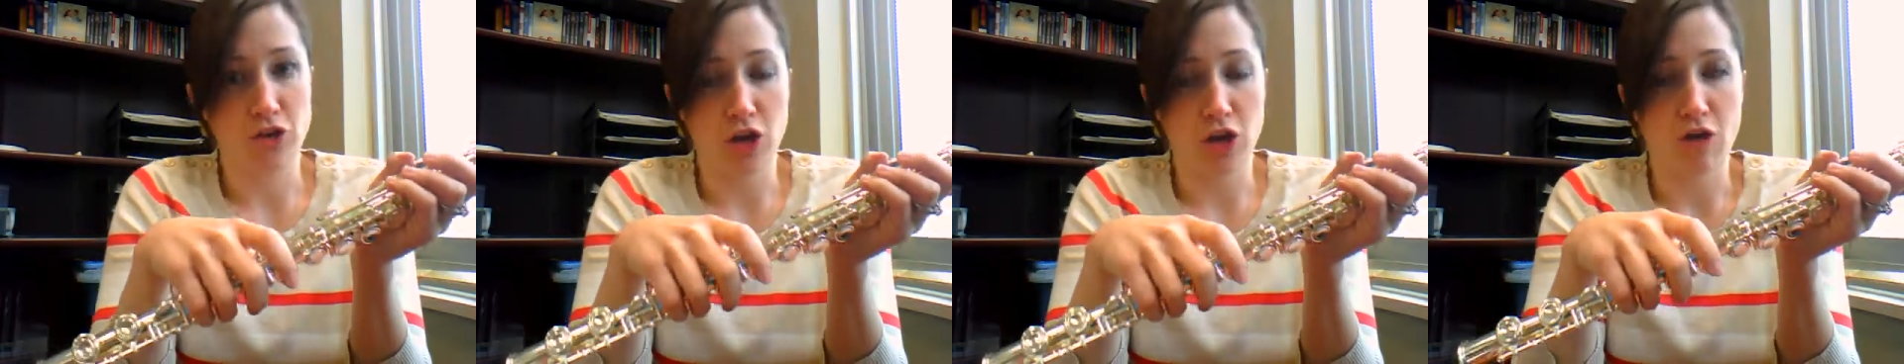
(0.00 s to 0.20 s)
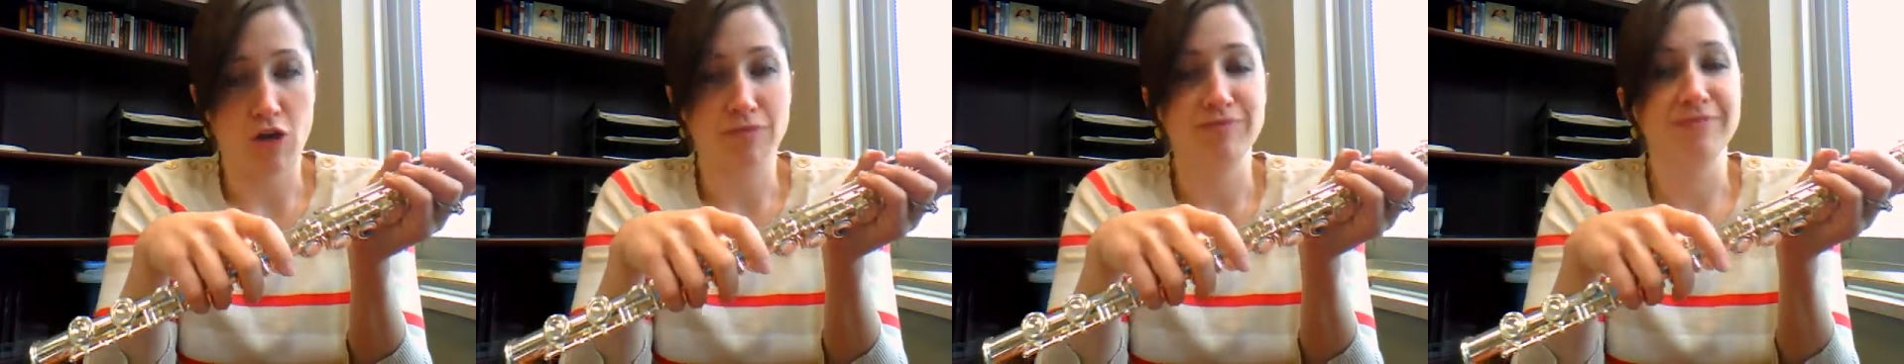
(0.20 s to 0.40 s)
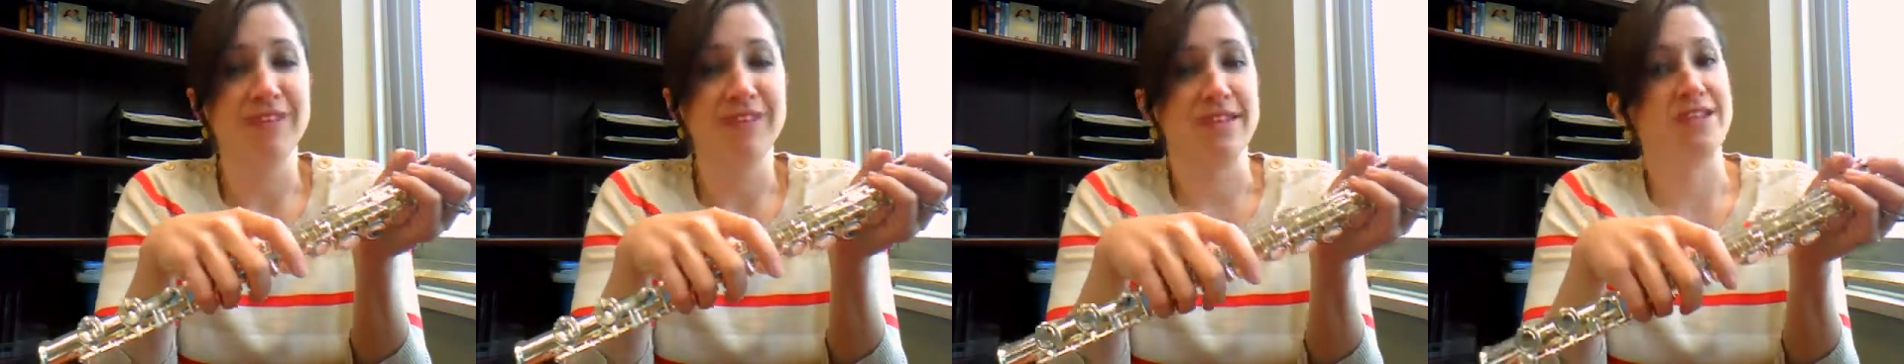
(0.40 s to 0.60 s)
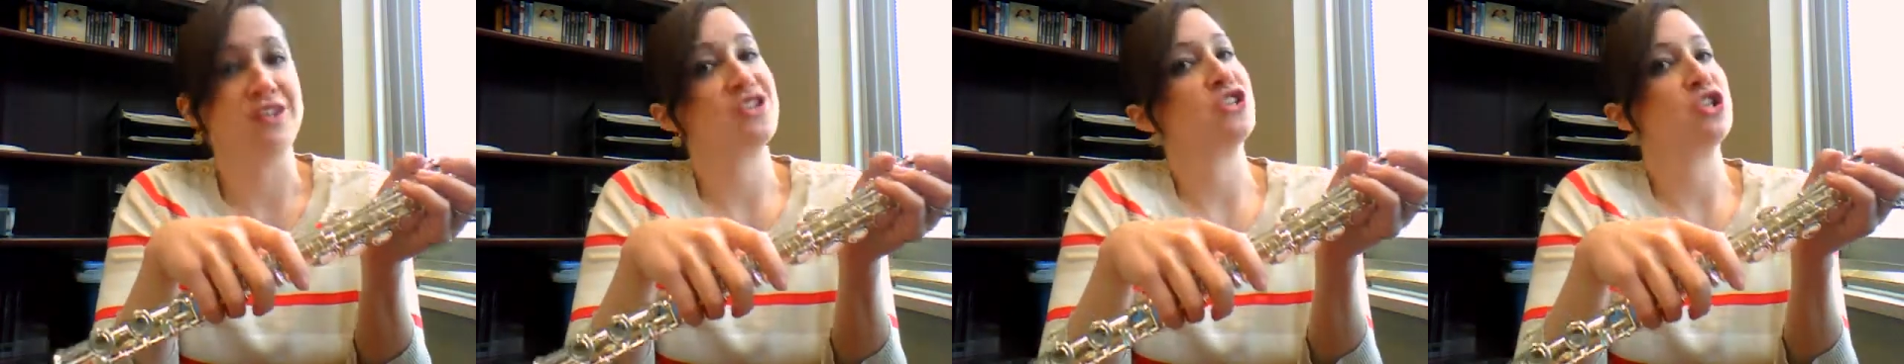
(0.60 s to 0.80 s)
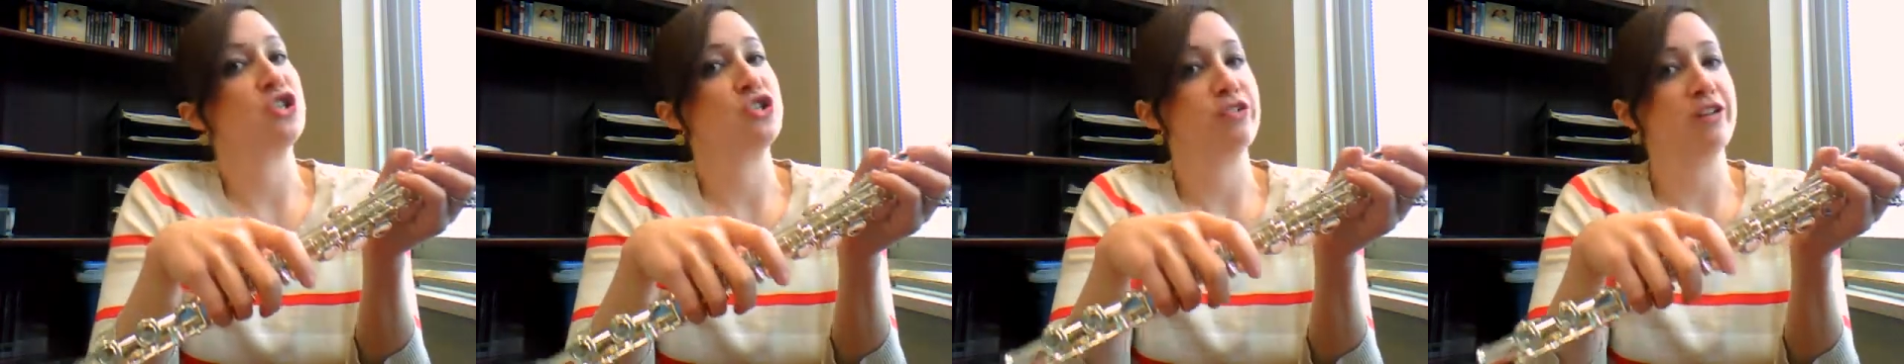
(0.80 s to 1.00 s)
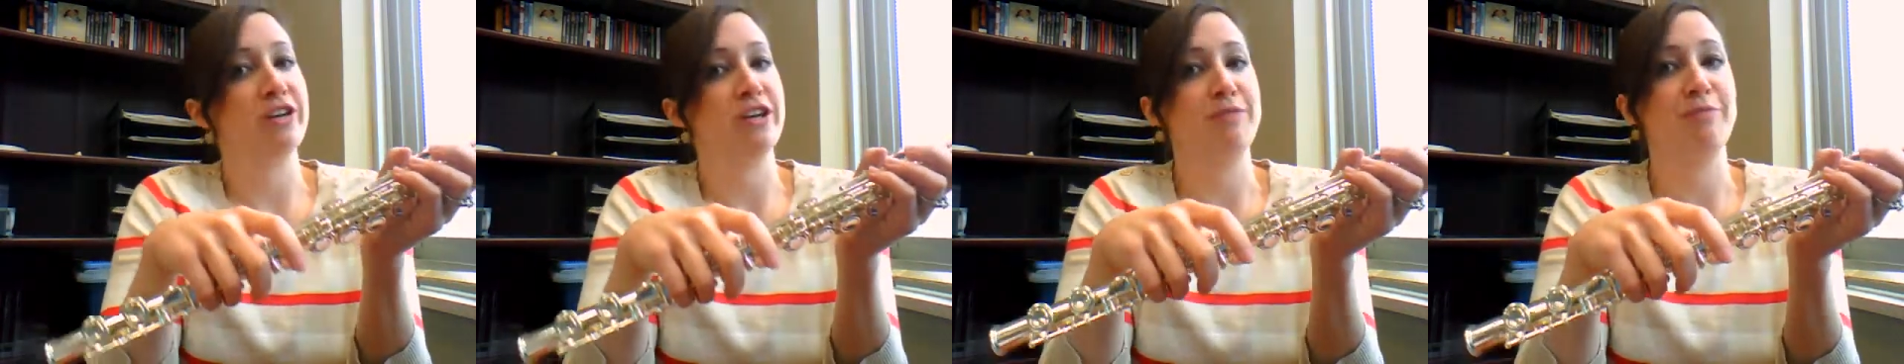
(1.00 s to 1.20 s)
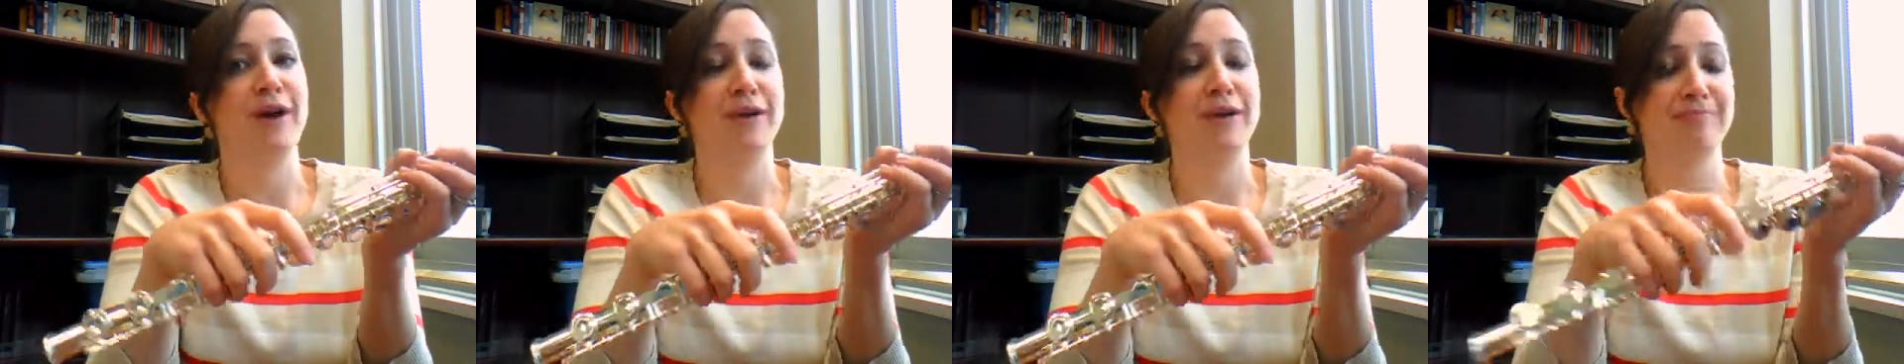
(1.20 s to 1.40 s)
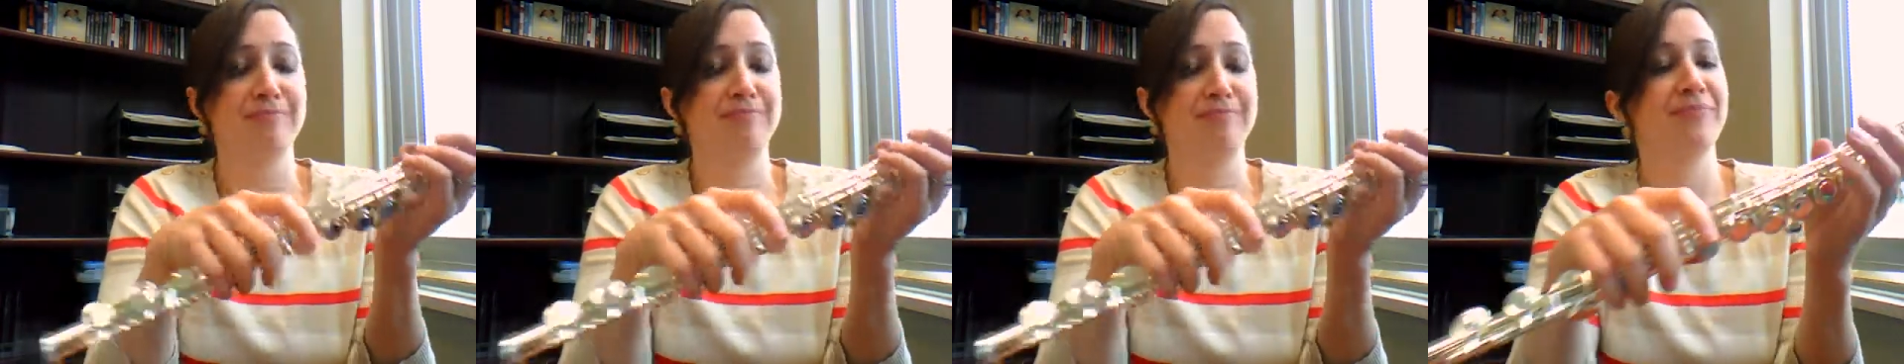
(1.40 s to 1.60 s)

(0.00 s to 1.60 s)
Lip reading: go? This is the tricky part.